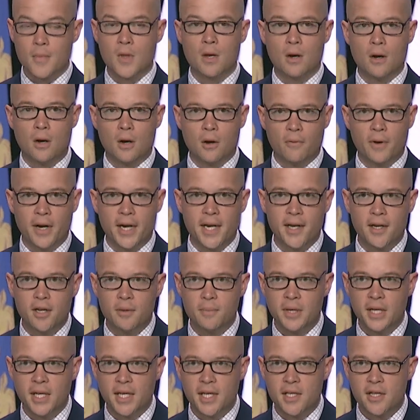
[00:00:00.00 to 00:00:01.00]
are ready to
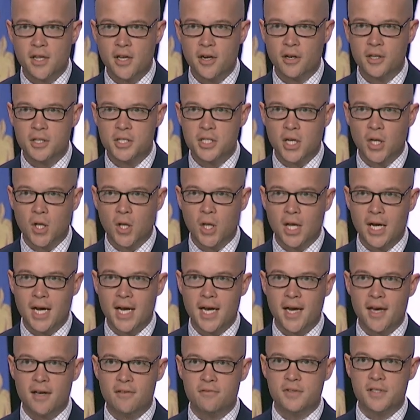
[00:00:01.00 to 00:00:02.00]
begin their adult
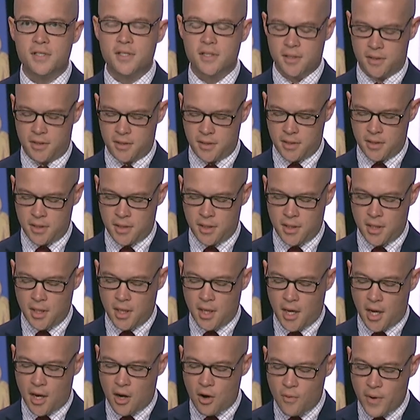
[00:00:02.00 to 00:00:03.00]
lives,
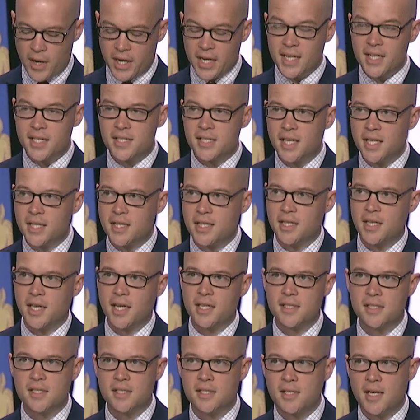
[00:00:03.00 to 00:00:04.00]
and are ready to take the
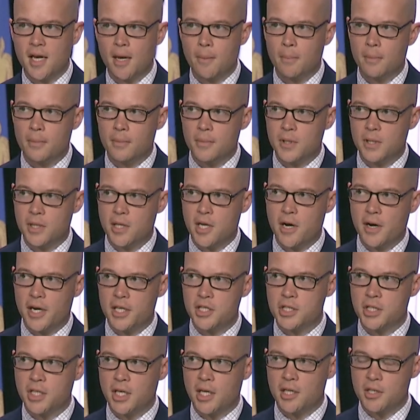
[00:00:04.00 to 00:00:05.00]
next step in their
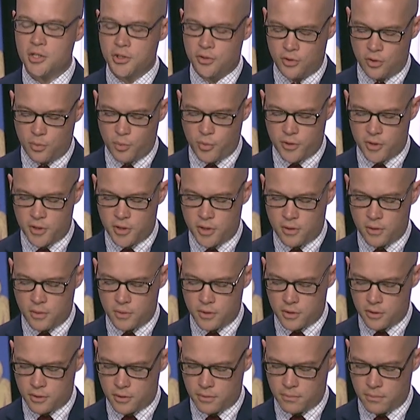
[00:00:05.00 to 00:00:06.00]
educational
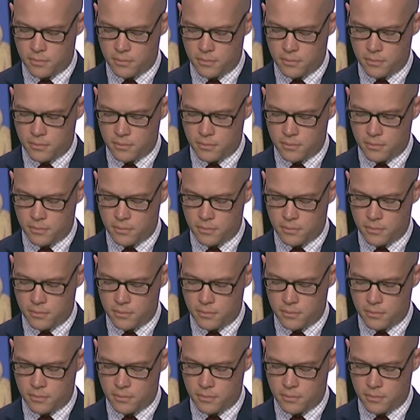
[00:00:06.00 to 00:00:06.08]
pursuits.